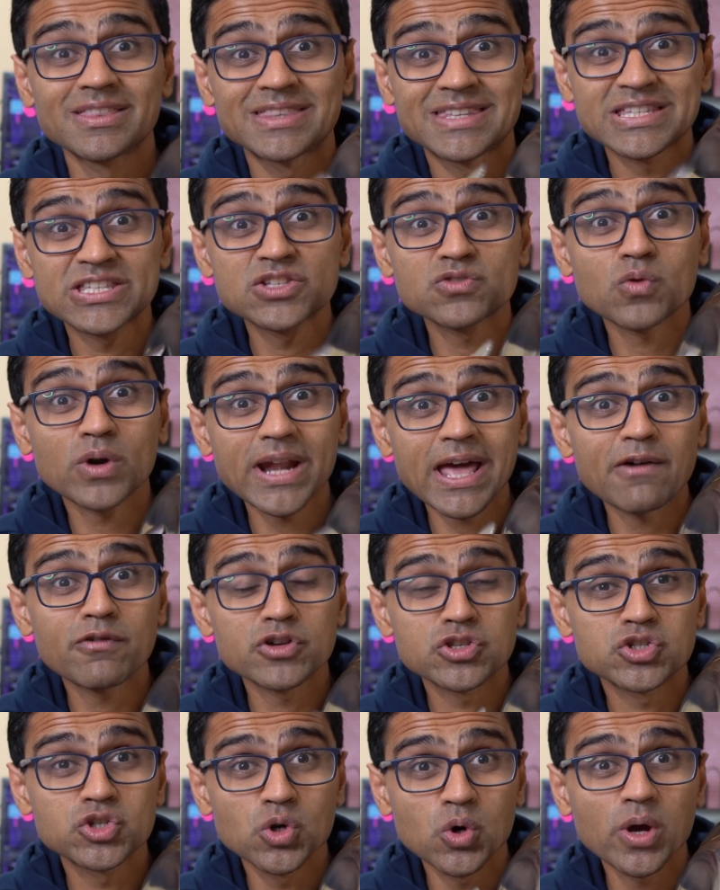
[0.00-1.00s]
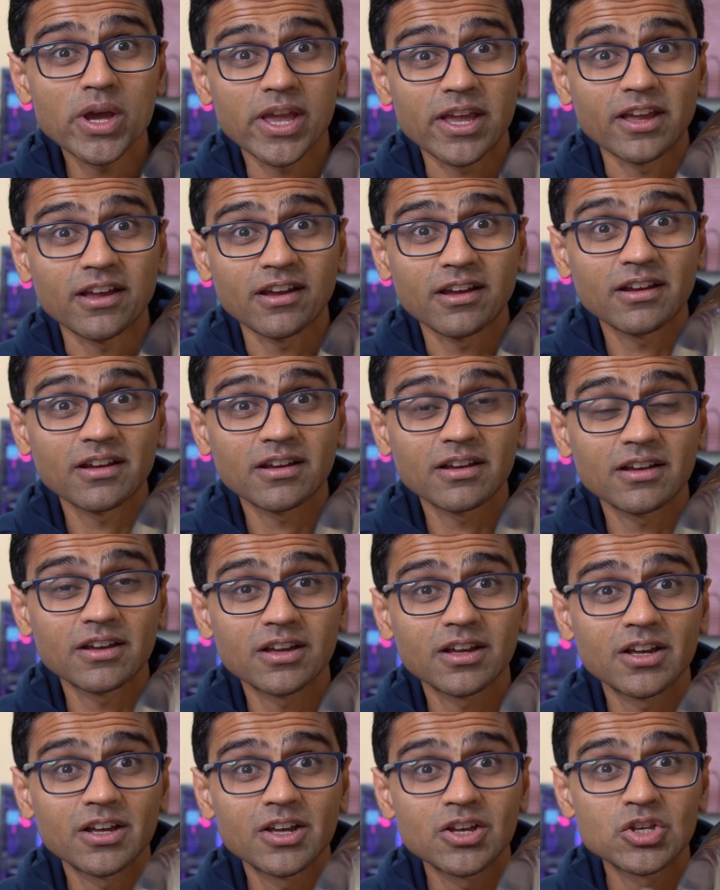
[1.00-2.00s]
this is what I was doing.
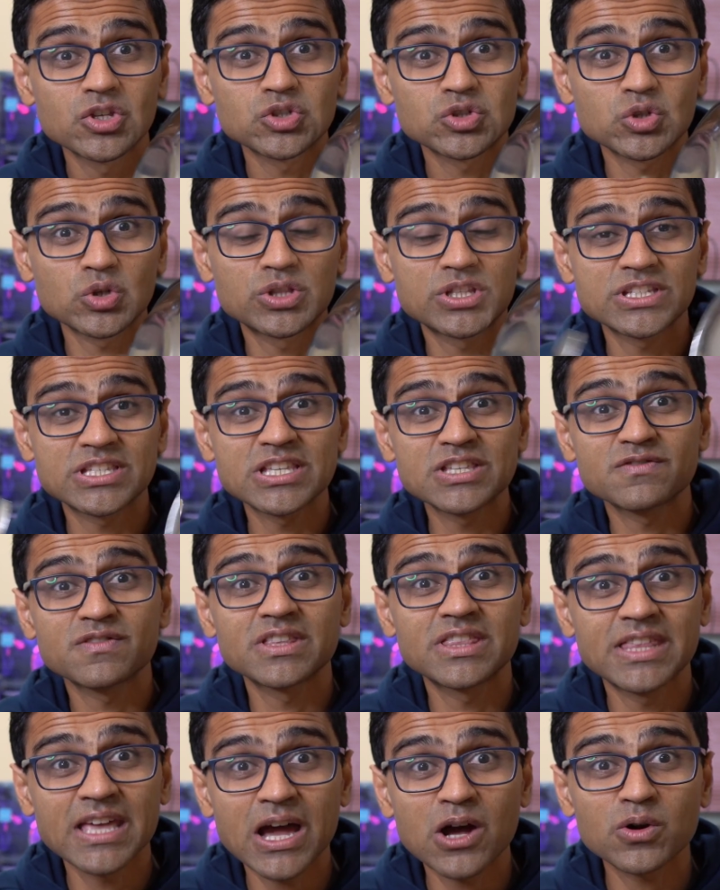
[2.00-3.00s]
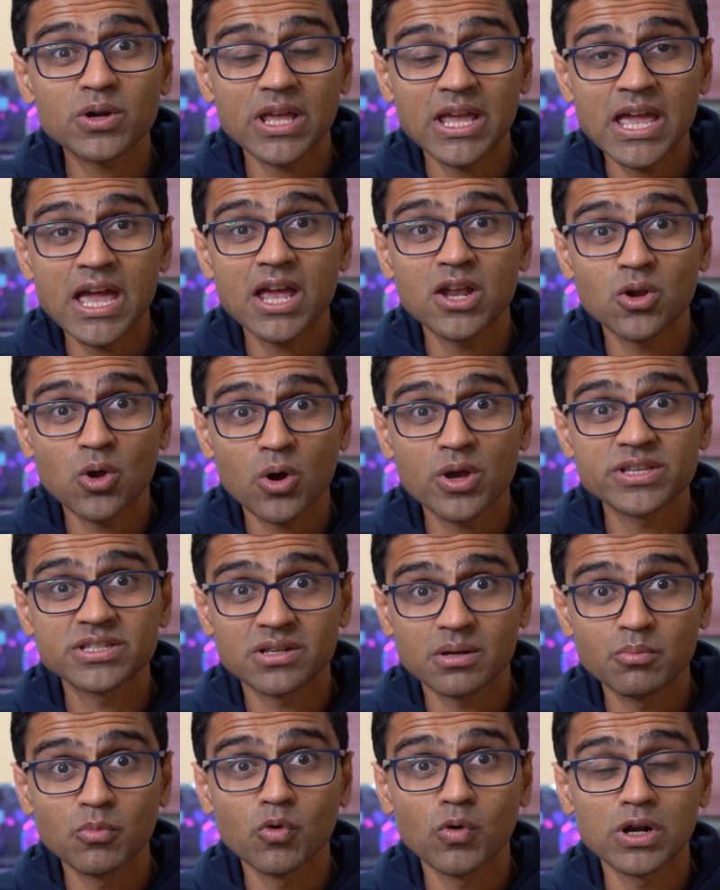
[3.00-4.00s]
So this is without AI
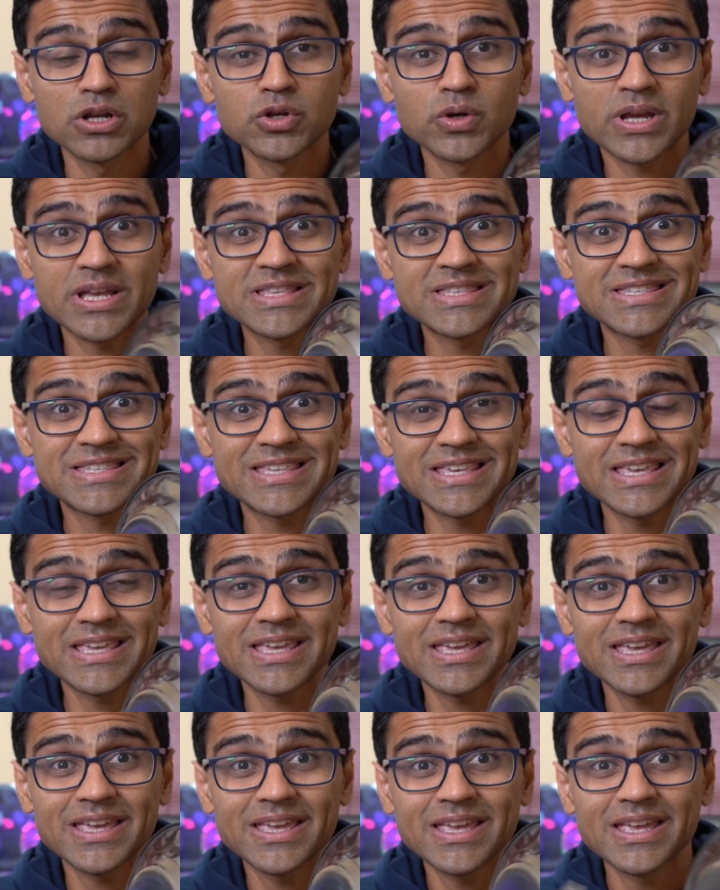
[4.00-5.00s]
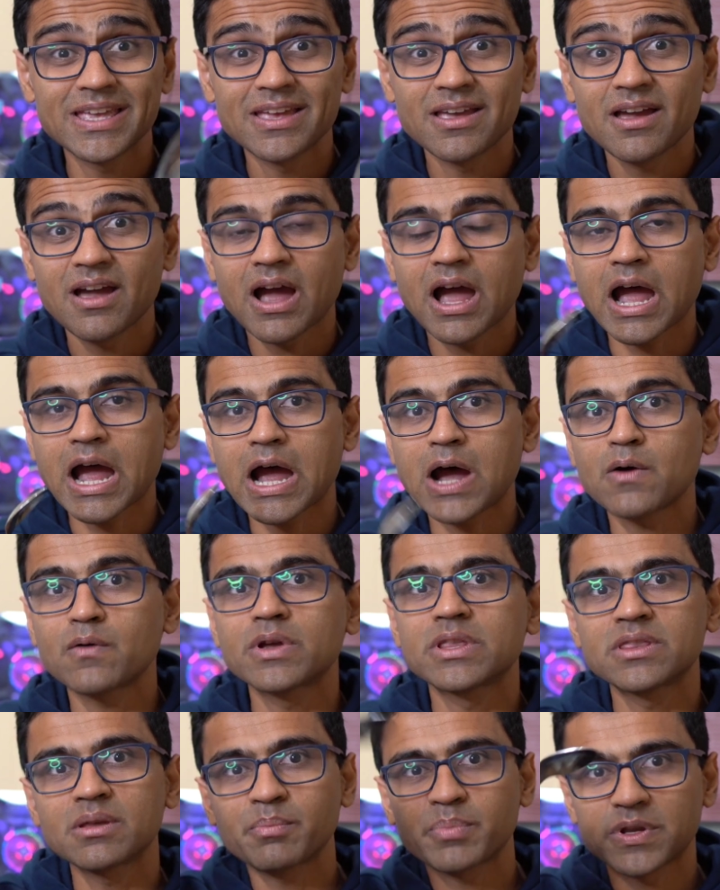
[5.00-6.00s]
noise removal. You can see how
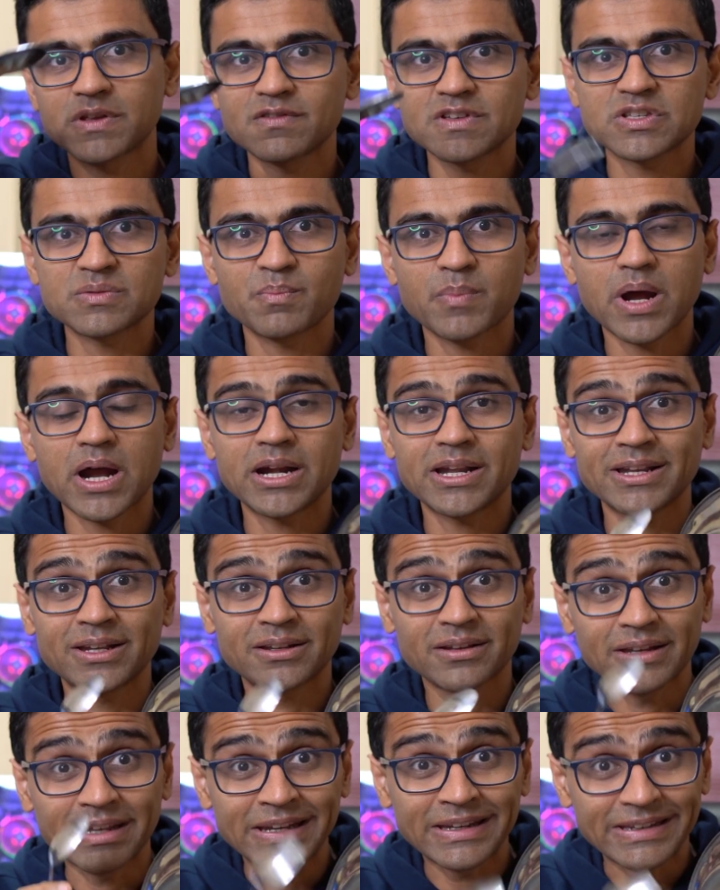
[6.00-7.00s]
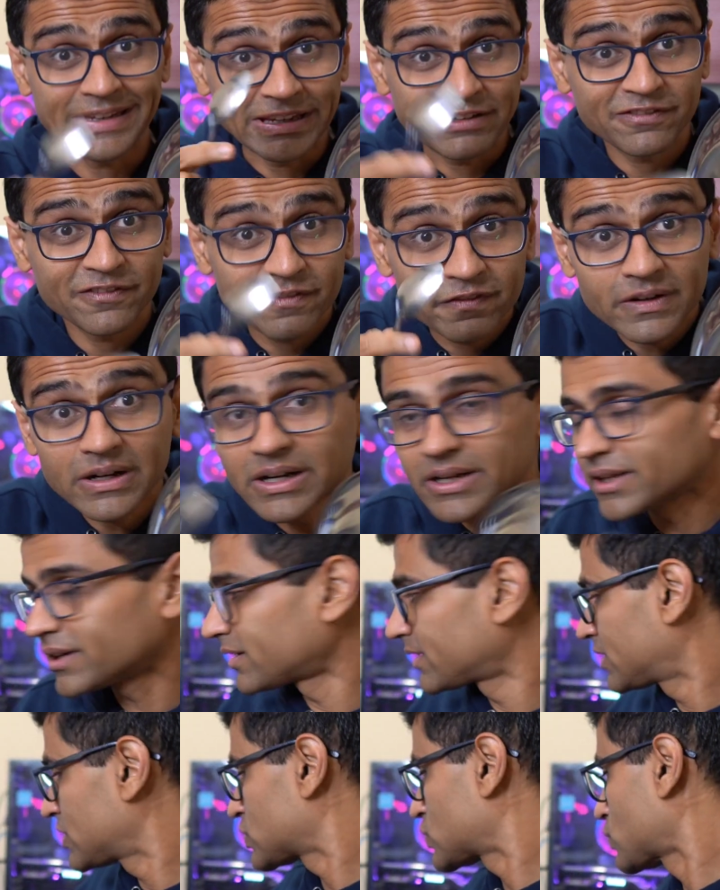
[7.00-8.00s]
in the previous part it, it, it
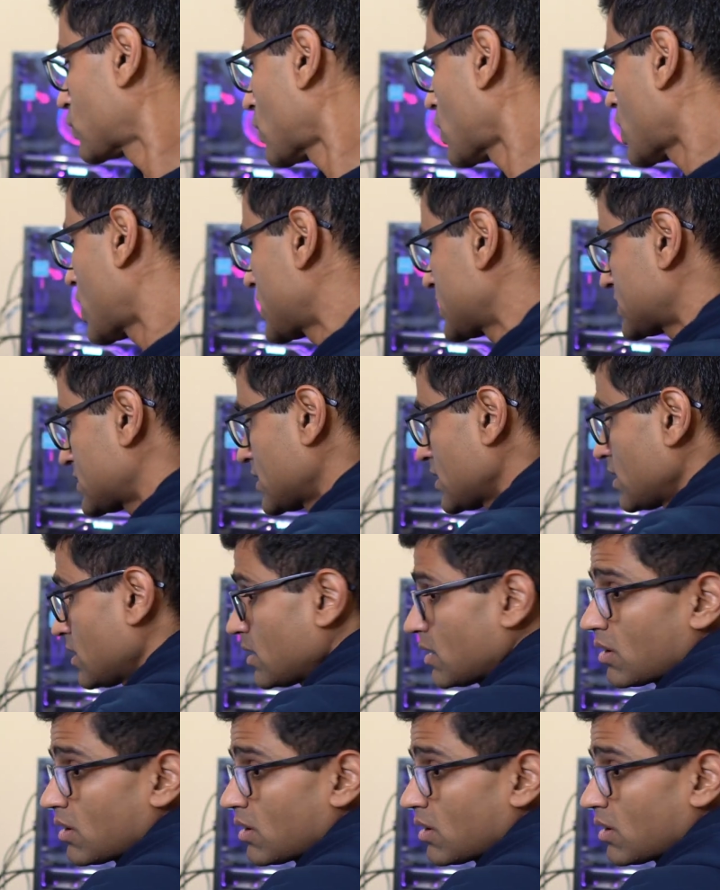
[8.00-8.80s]
filtered this voice.